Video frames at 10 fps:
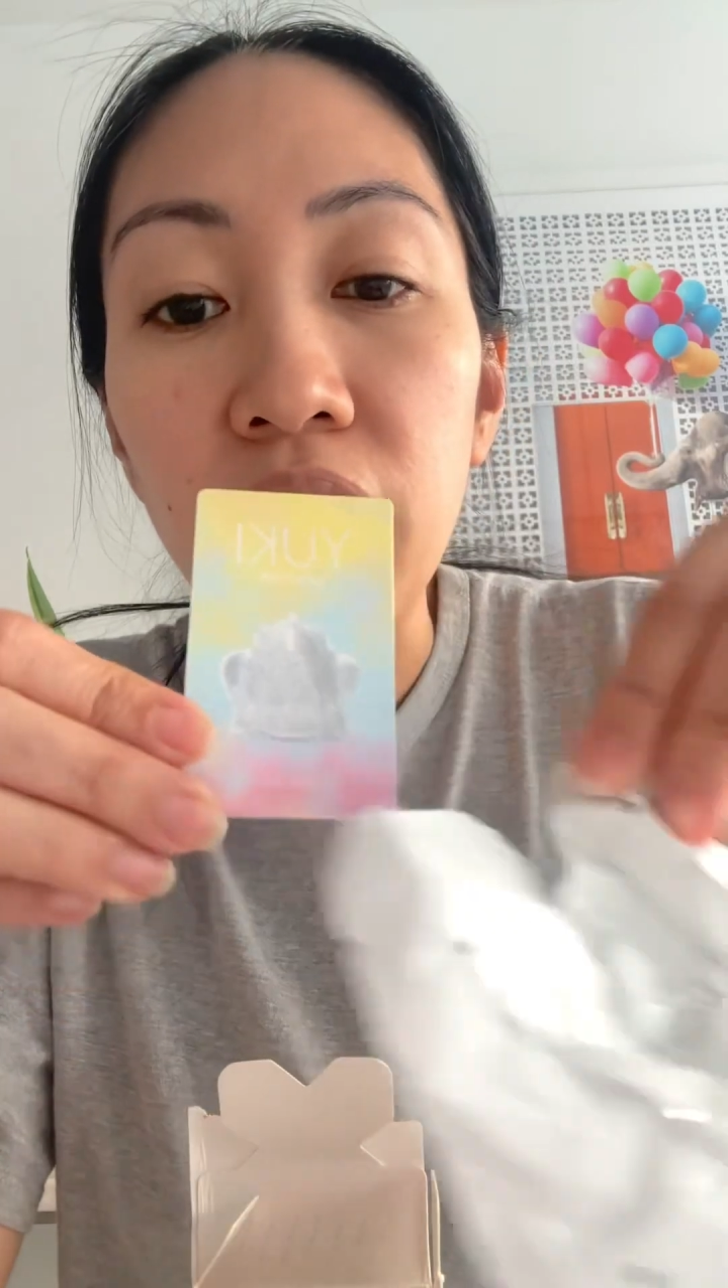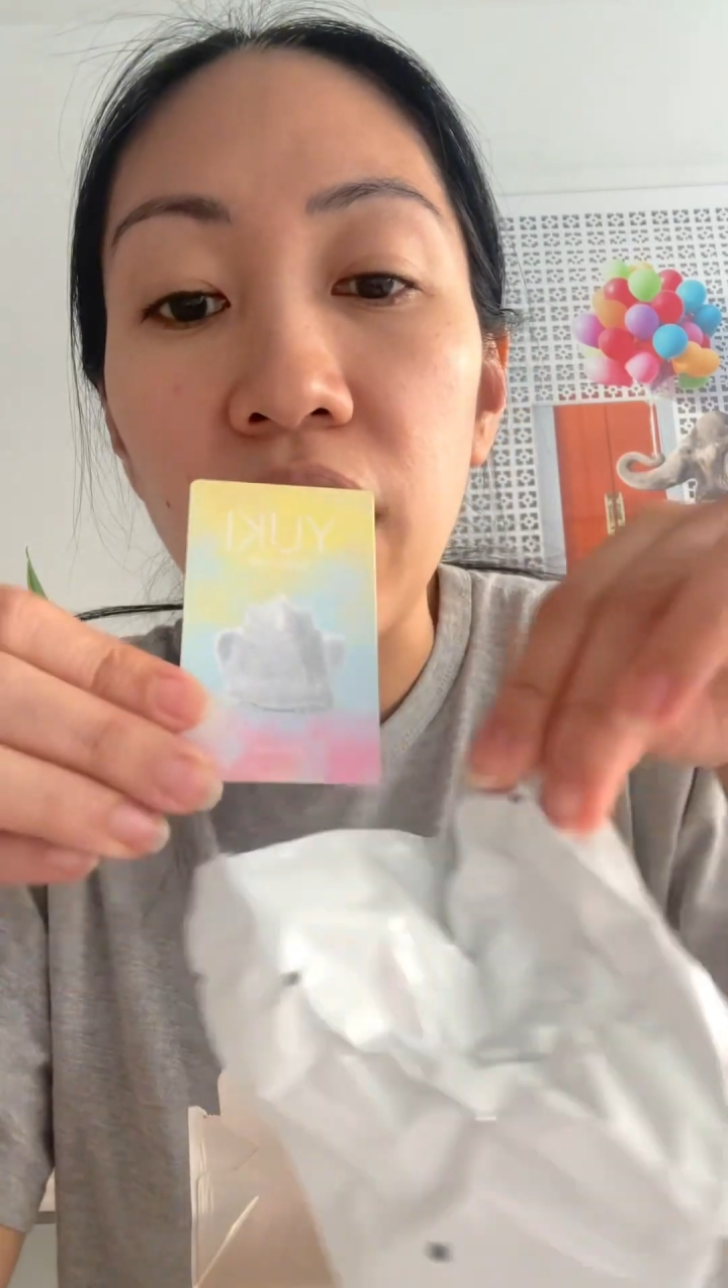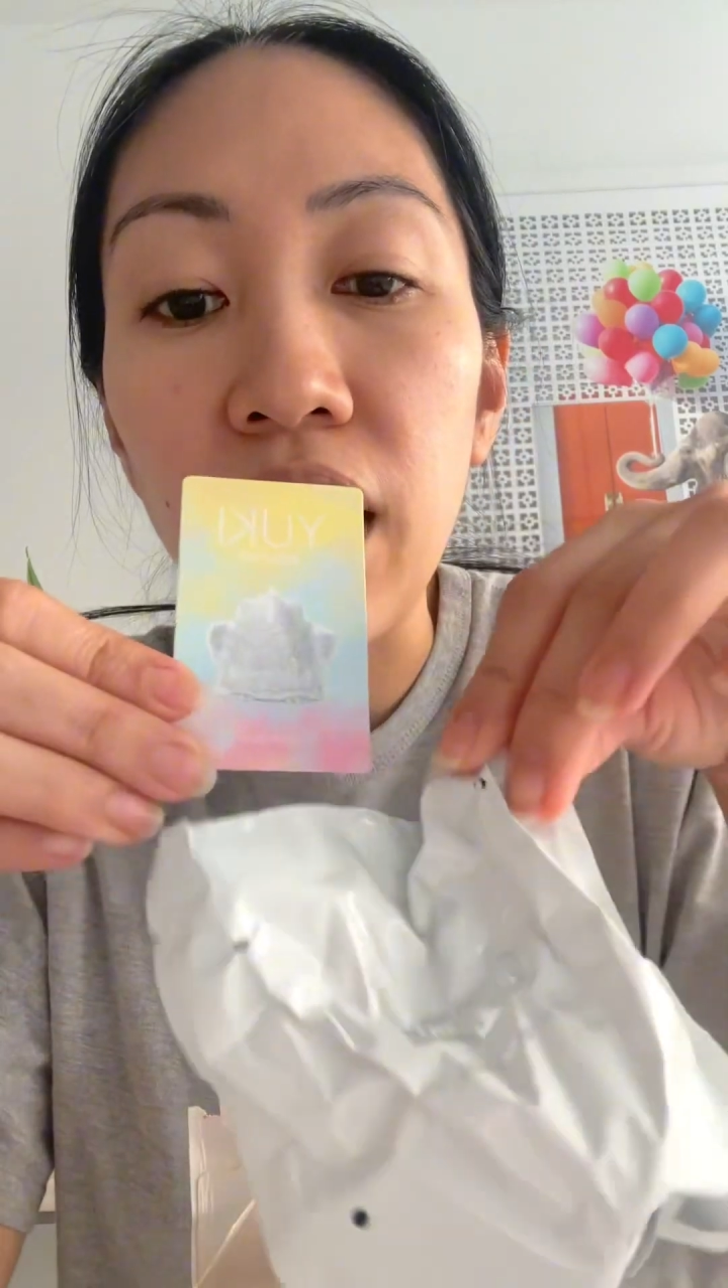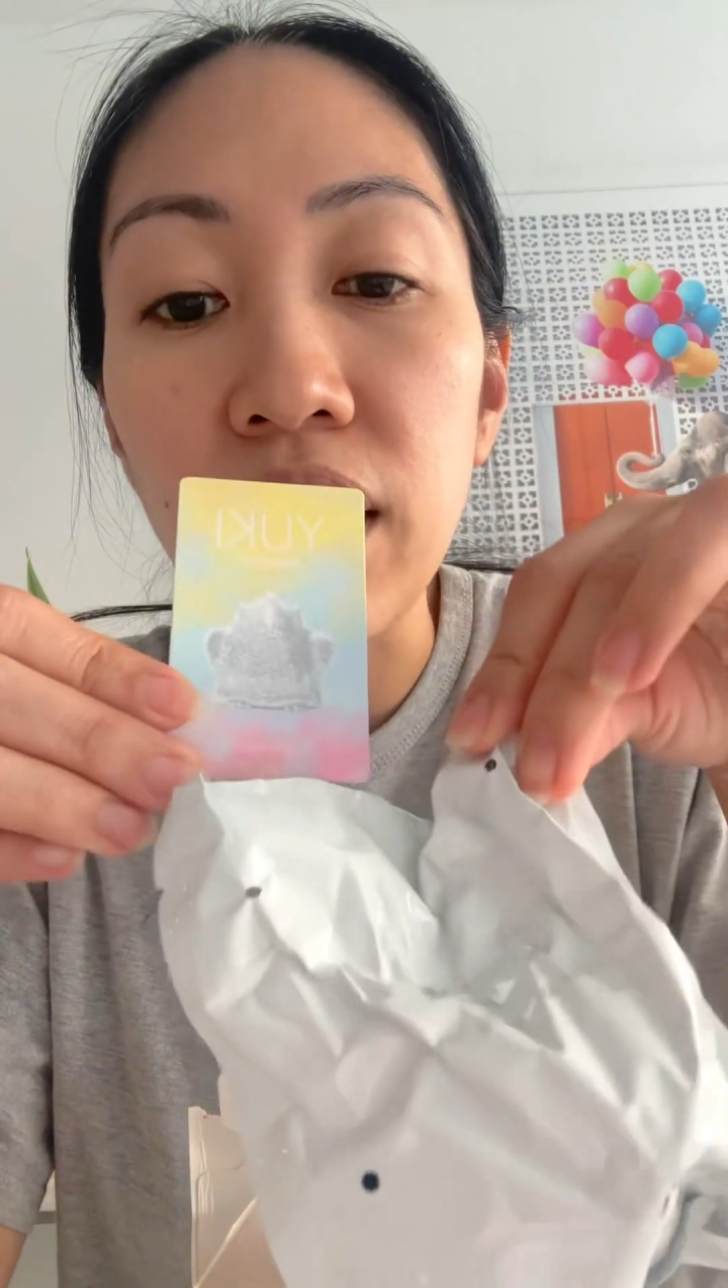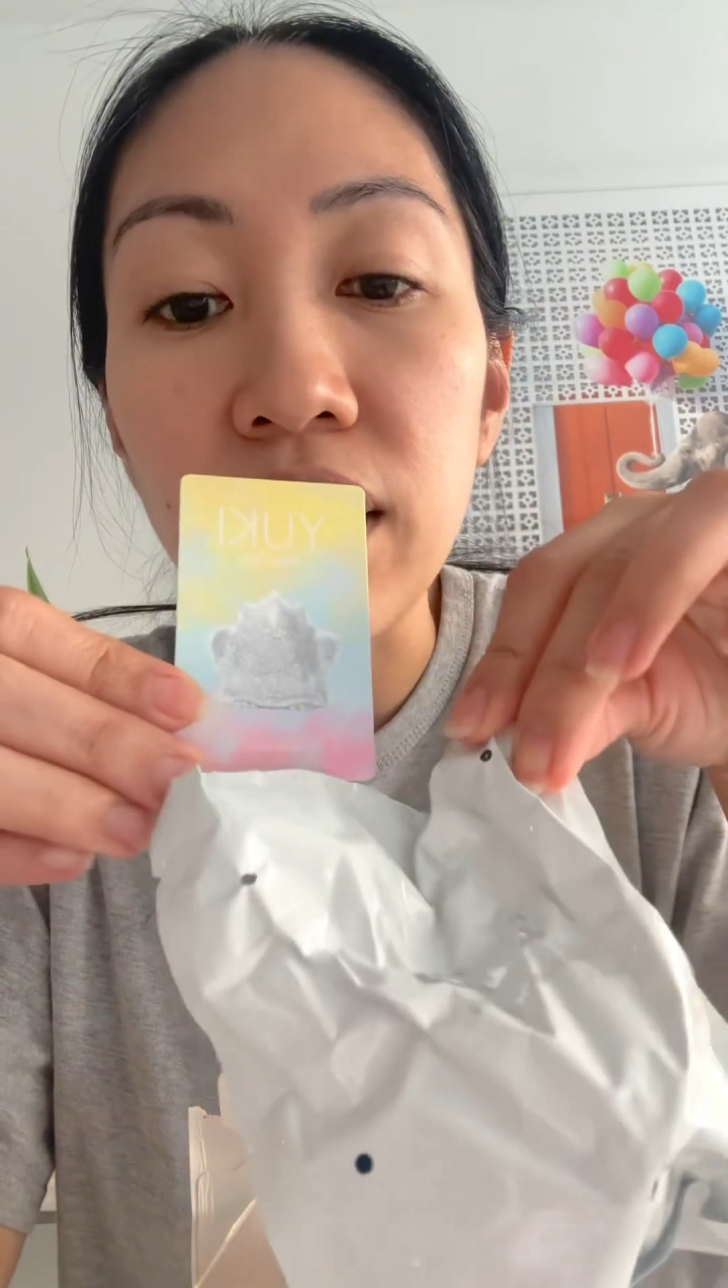
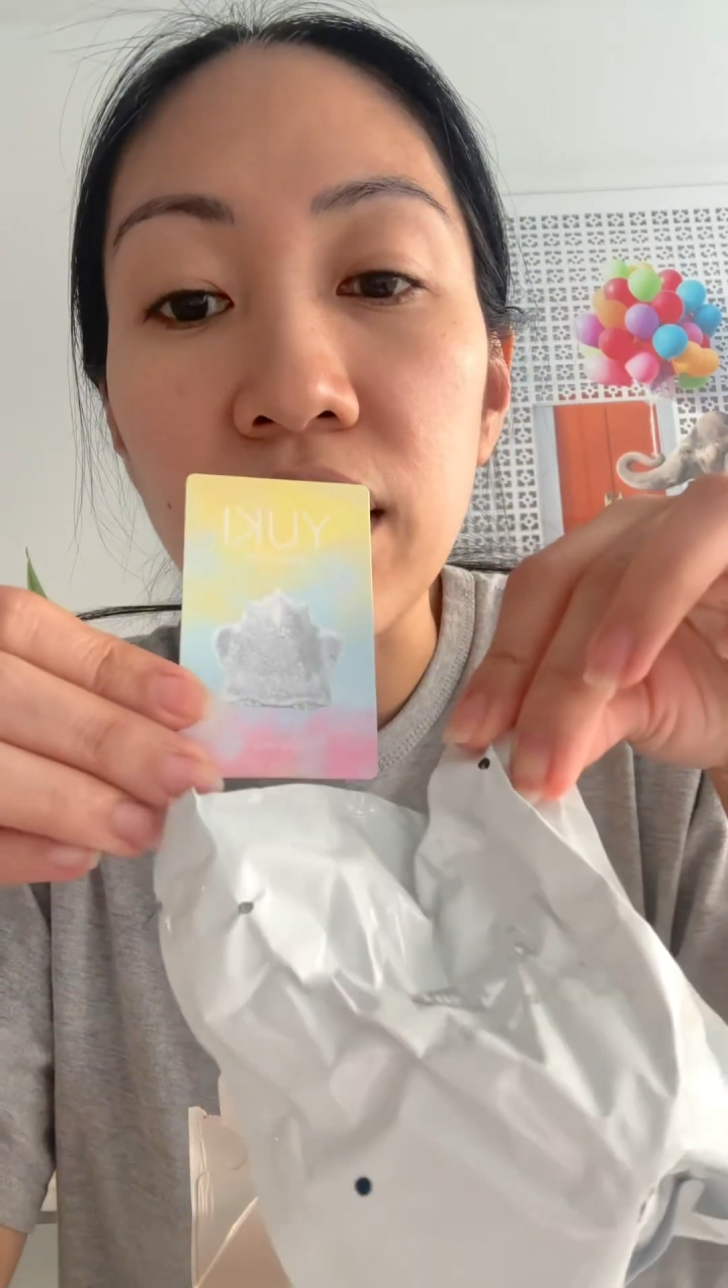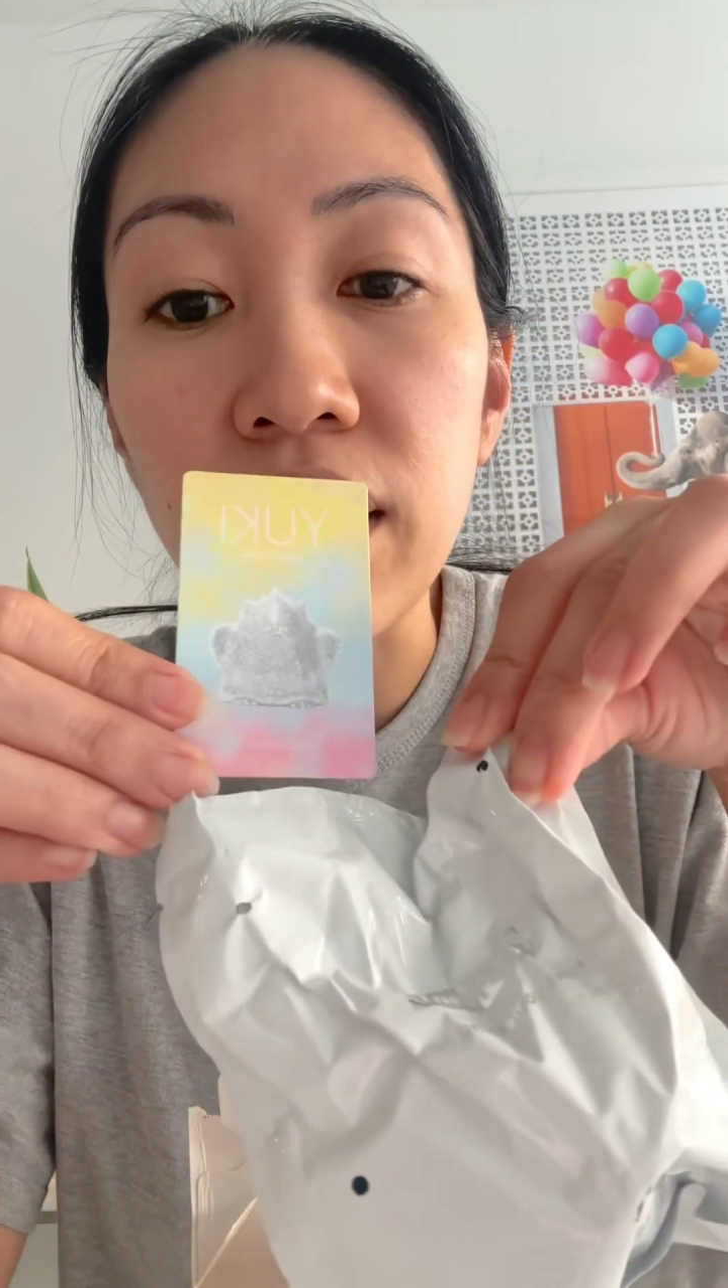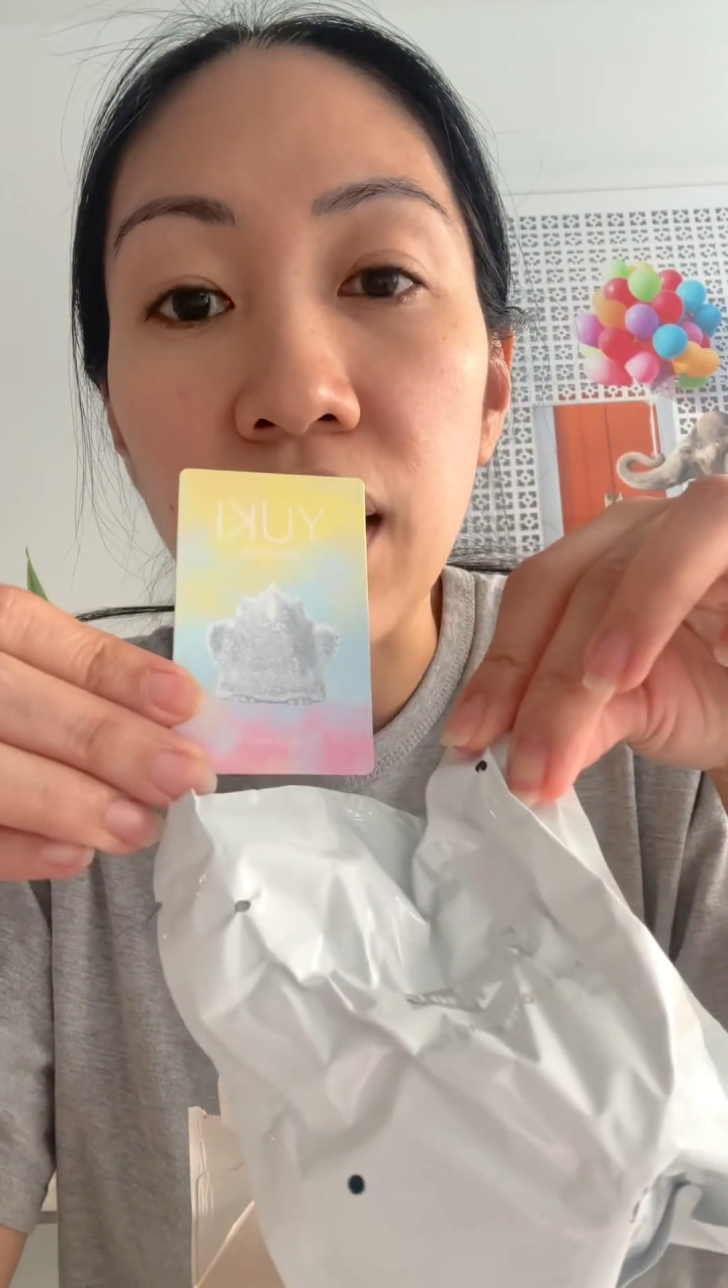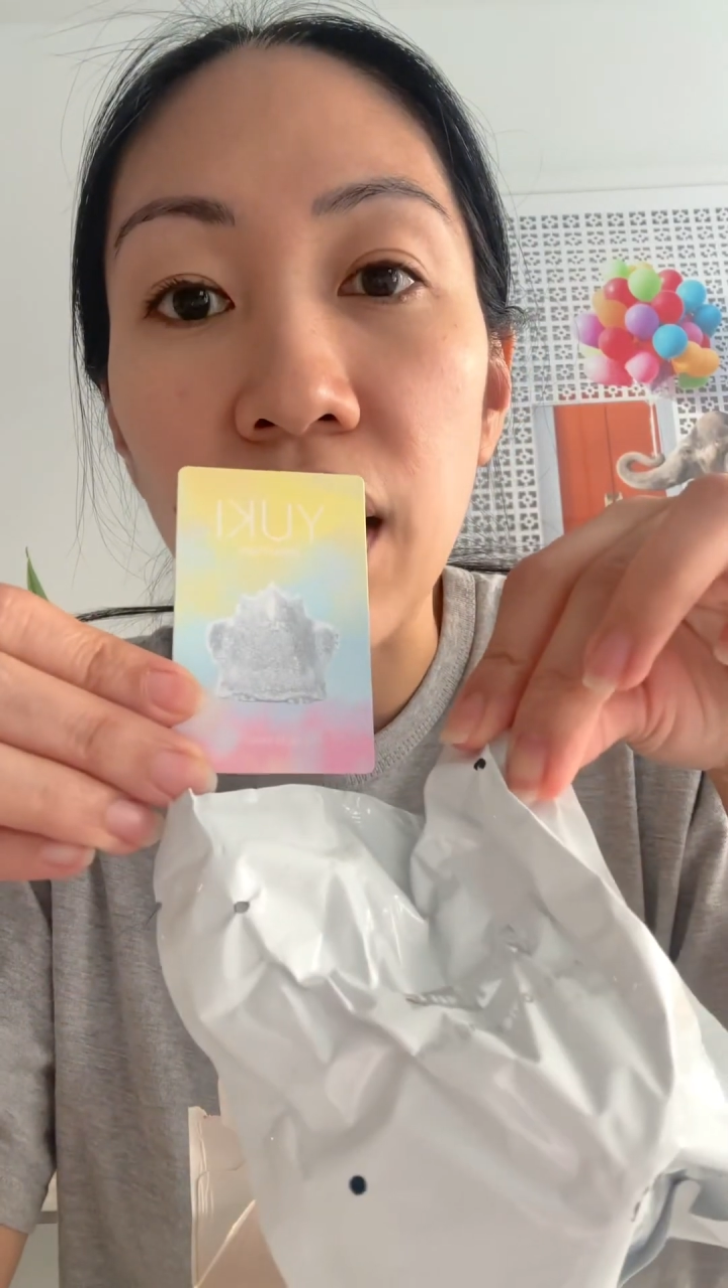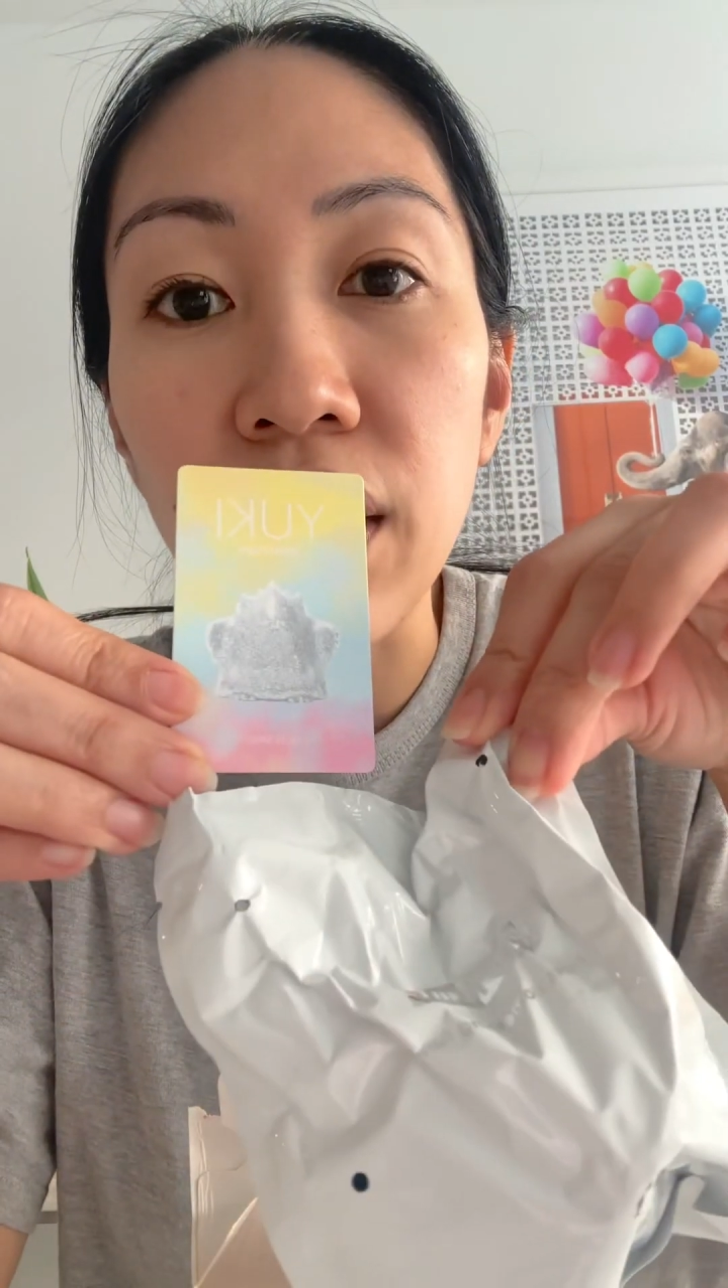
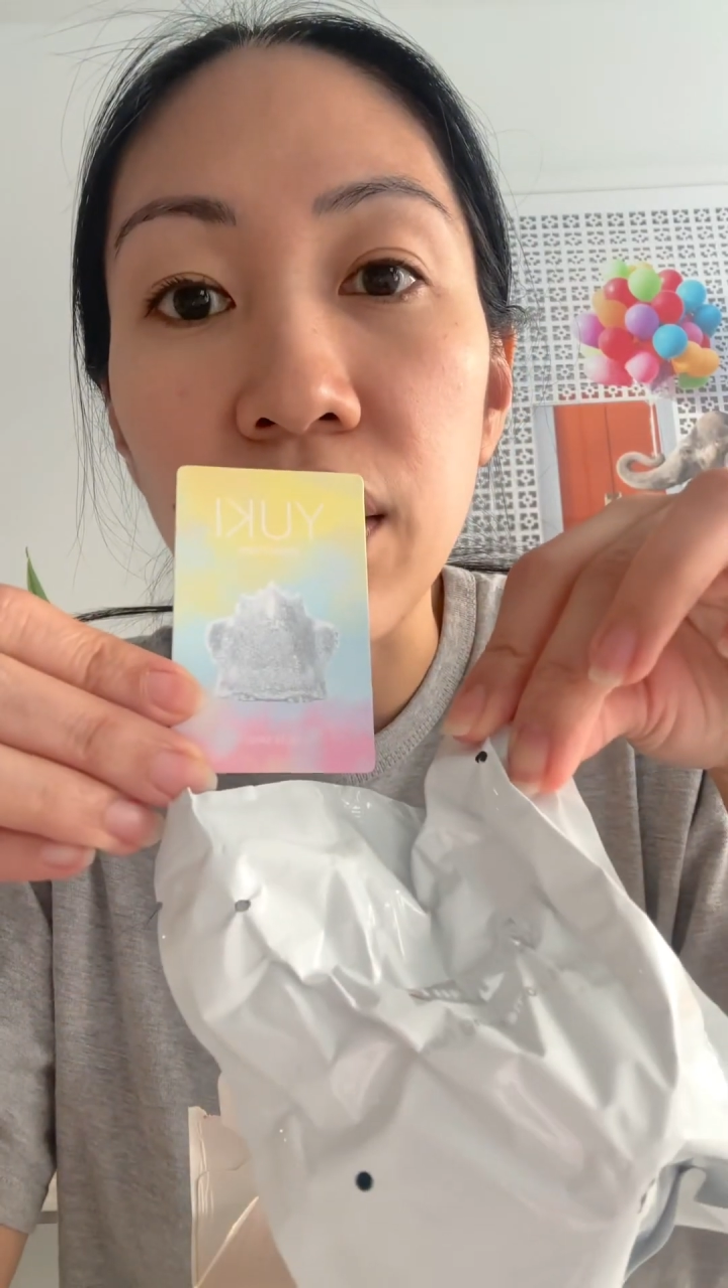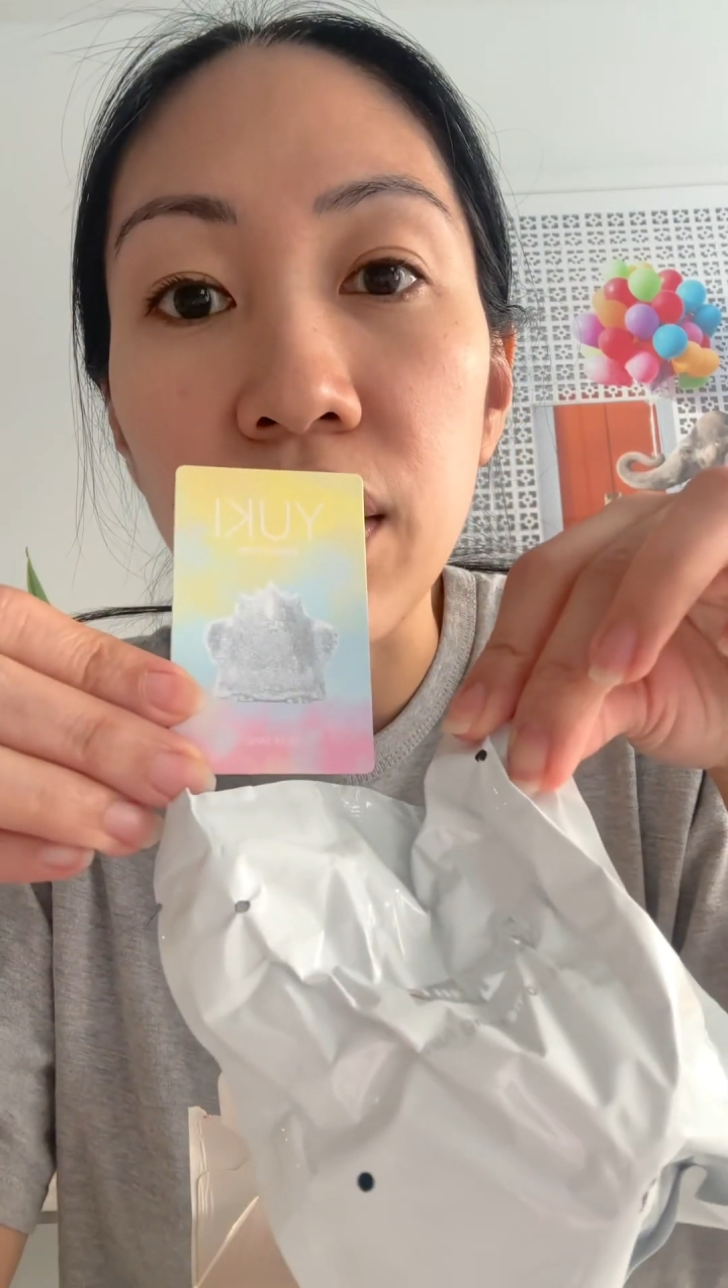inside